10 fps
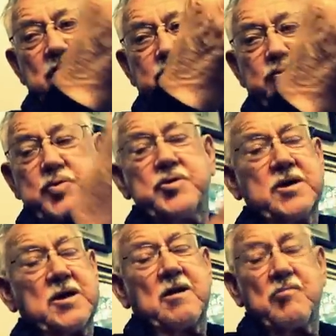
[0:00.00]
him, if you
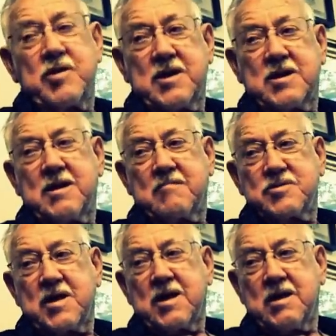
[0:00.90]
did, all you had to have
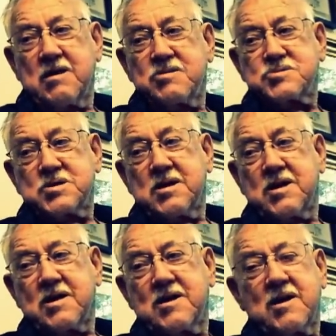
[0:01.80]
was a
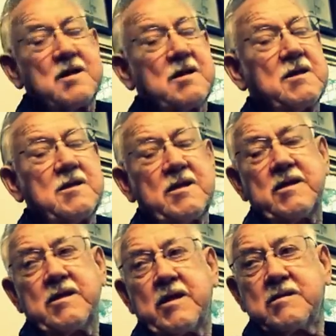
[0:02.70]
handshake. And
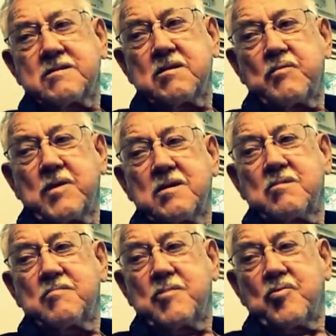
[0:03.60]
it ain't that way
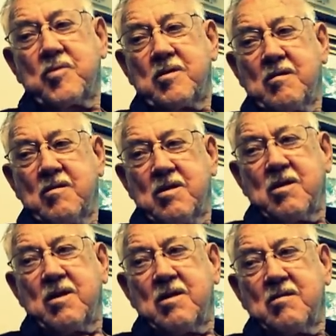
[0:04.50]
no more.
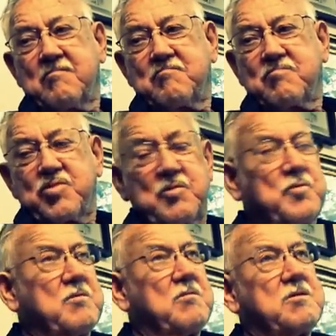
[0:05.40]
The
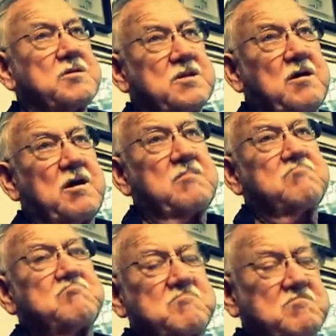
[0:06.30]
world is not
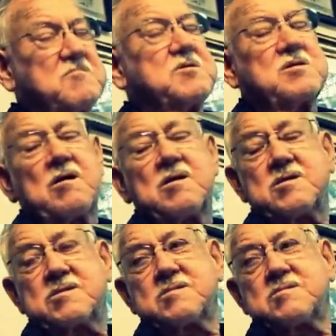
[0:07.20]
as
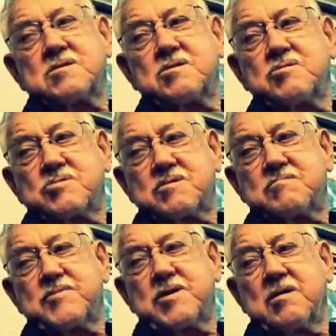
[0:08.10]
honest as it used to
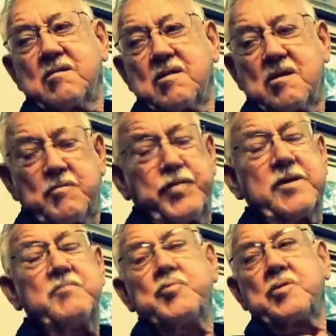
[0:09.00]
be. And the
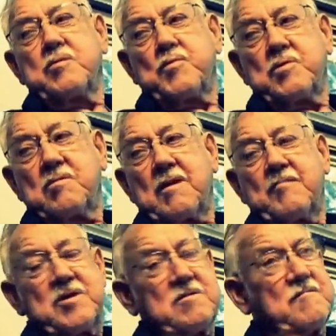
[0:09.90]
people in the world,
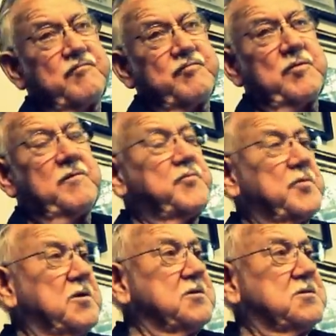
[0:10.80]
I better
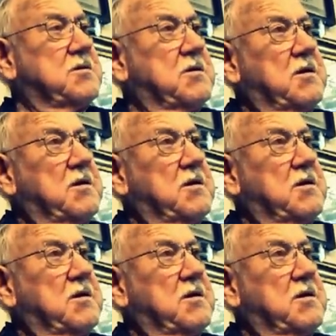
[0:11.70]
rephrase